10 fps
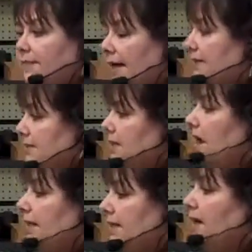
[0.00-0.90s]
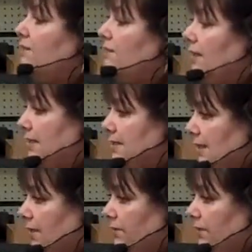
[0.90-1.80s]
that's not enough in
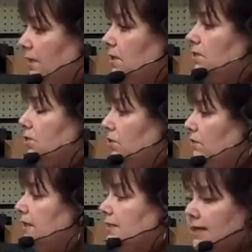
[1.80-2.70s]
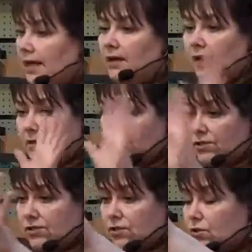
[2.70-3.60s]
itself. So you need to get a
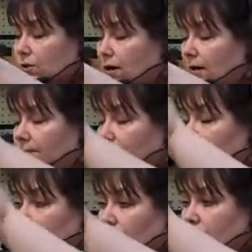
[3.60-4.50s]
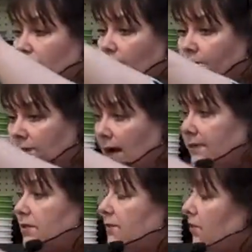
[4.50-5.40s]
source from
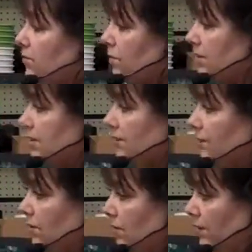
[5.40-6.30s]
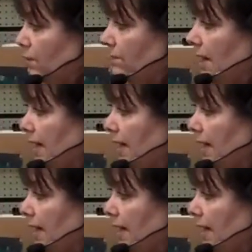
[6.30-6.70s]
5 different sources if you're